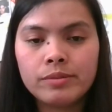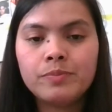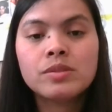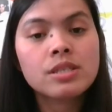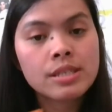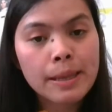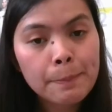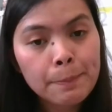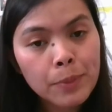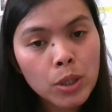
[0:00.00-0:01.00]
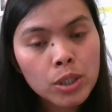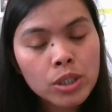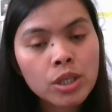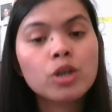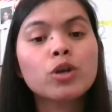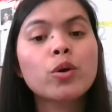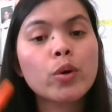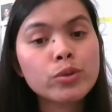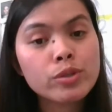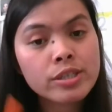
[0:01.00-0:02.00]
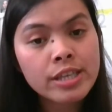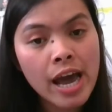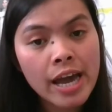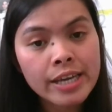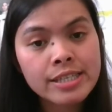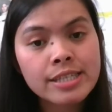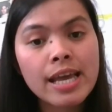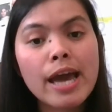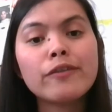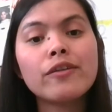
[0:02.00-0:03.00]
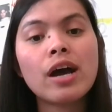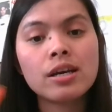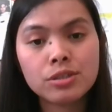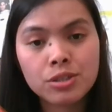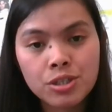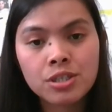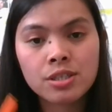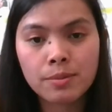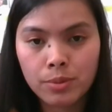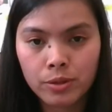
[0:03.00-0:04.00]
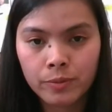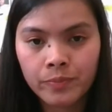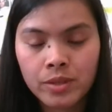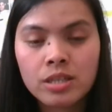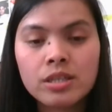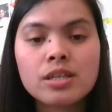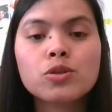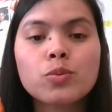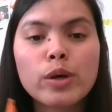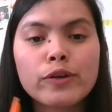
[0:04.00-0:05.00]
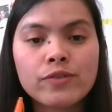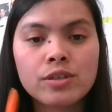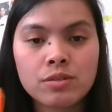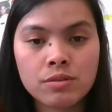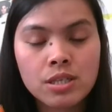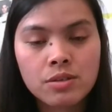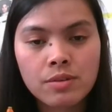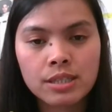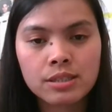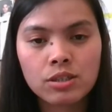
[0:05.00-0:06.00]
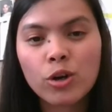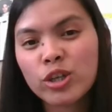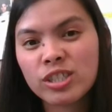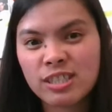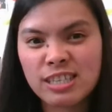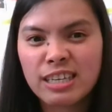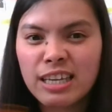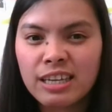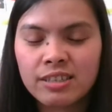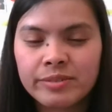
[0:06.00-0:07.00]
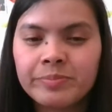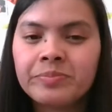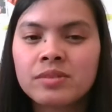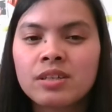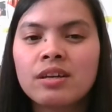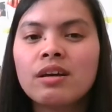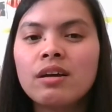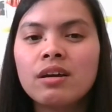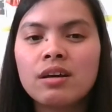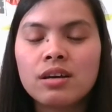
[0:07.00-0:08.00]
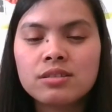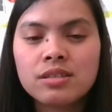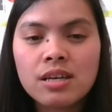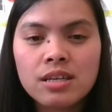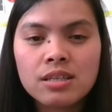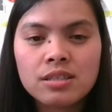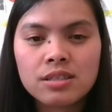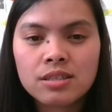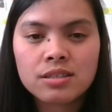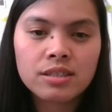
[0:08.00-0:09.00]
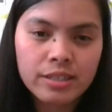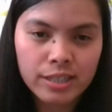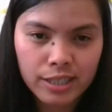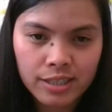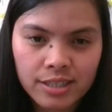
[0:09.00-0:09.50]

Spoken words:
simple, concise, and understandable. That's one of the secret, or the technique. Just the technique.